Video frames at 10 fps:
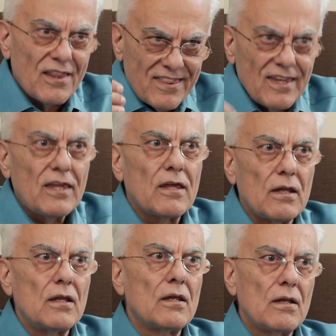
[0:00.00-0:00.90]

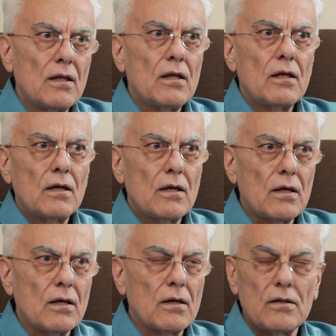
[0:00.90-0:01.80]
thinking
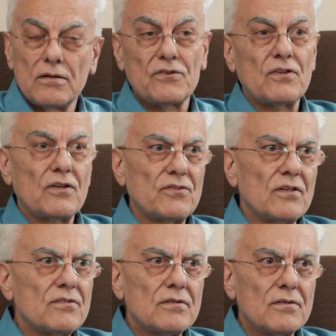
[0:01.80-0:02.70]
uh, doesn't
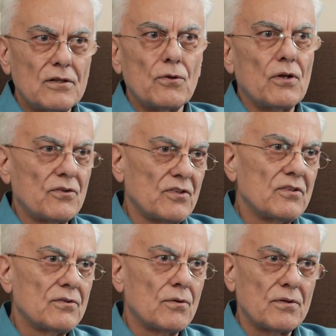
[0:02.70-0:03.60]
exist. They don't
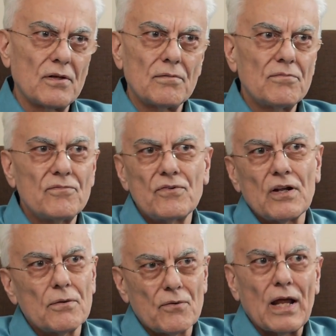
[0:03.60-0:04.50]
exist, or they're
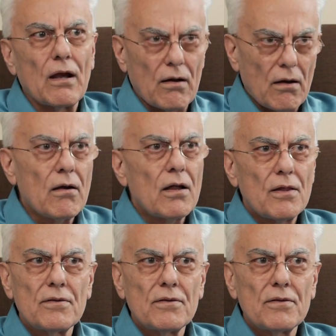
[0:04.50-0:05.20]
very rare. Mm-hmm.